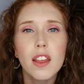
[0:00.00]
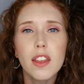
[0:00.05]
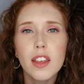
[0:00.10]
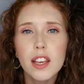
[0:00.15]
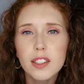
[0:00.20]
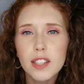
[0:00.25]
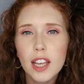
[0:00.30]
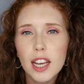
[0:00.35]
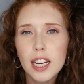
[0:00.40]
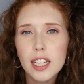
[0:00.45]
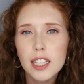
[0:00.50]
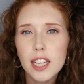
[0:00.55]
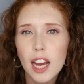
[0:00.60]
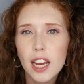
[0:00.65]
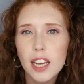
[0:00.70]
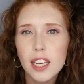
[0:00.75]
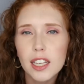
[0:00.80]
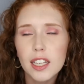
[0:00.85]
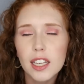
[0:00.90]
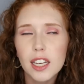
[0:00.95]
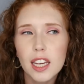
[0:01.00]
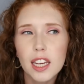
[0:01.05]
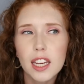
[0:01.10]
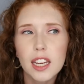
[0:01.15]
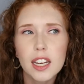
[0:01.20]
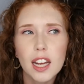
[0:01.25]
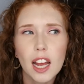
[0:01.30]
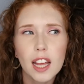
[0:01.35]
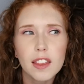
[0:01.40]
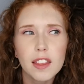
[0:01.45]
This I had gotten
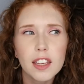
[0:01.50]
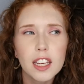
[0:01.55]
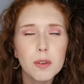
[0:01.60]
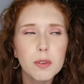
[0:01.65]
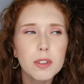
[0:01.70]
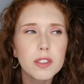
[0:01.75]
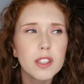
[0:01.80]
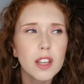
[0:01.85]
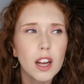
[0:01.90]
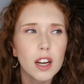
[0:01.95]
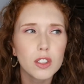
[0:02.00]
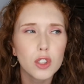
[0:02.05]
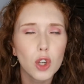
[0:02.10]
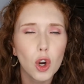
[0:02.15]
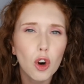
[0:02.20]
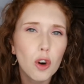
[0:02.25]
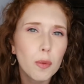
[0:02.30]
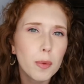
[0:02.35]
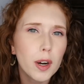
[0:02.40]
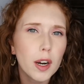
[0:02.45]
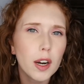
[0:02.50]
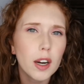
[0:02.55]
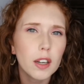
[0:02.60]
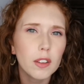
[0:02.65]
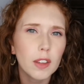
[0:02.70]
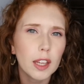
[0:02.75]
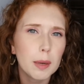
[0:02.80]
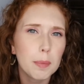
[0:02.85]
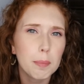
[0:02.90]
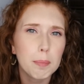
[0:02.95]
in, I think it was the
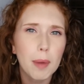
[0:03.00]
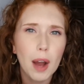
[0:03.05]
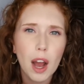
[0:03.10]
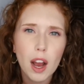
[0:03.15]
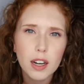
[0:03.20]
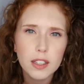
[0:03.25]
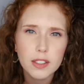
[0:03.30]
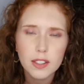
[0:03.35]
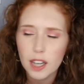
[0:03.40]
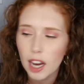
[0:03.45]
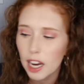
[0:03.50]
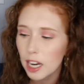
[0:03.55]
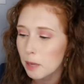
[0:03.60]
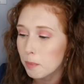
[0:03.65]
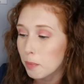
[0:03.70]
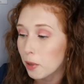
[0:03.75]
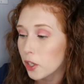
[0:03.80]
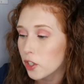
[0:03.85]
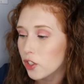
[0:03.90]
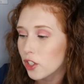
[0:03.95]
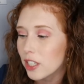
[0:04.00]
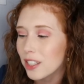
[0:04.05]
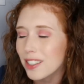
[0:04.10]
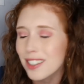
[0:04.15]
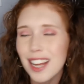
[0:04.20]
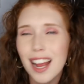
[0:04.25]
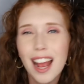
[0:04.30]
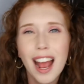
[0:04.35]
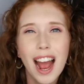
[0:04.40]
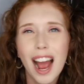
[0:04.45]
October like box that I had
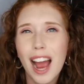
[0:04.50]
purchased.